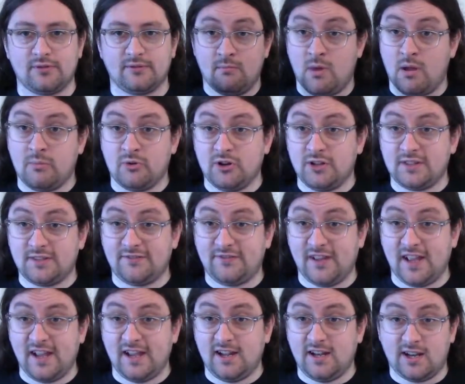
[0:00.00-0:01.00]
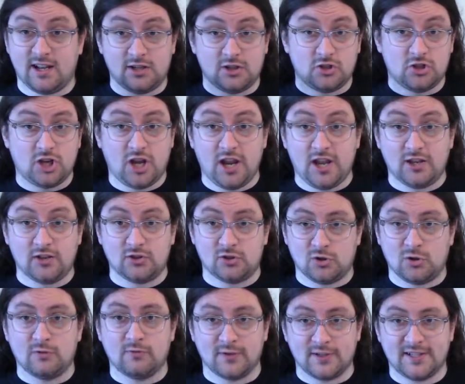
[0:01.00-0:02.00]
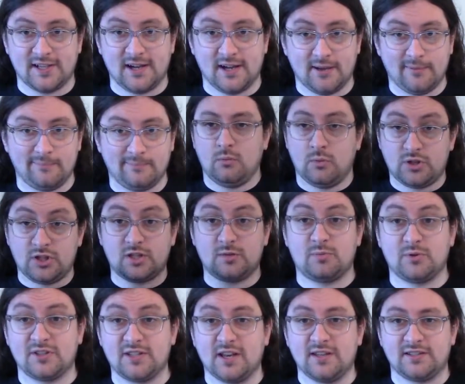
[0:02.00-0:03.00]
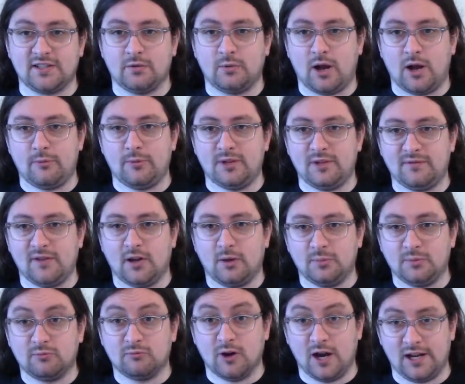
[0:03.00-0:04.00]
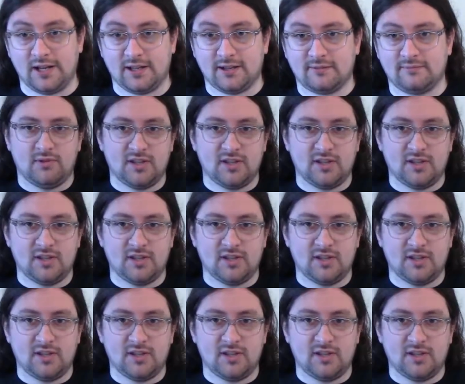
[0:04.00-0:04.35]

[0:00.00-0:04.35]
Memories fade and change over time, which is precisely why we developed writing.